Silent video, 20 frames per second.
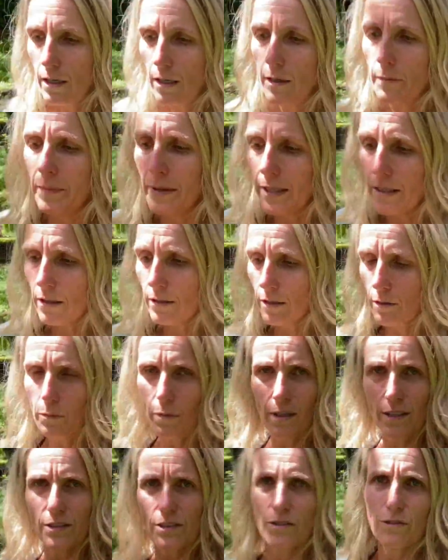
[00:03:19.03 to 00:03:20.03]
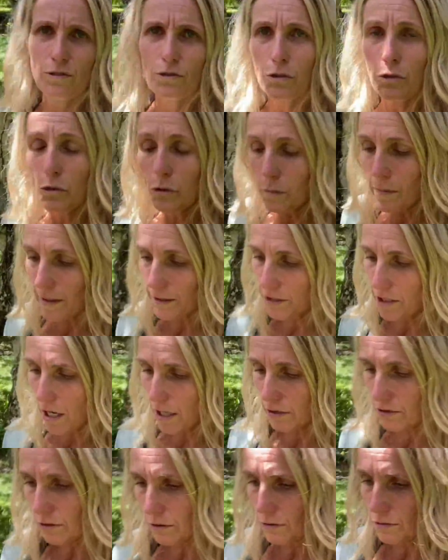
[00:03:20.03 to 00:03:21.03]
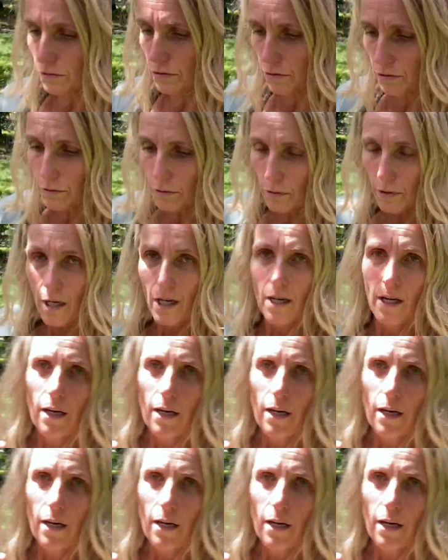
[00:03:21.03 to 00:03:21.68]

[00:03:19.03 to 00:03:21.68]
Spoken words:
because it was too much hassle to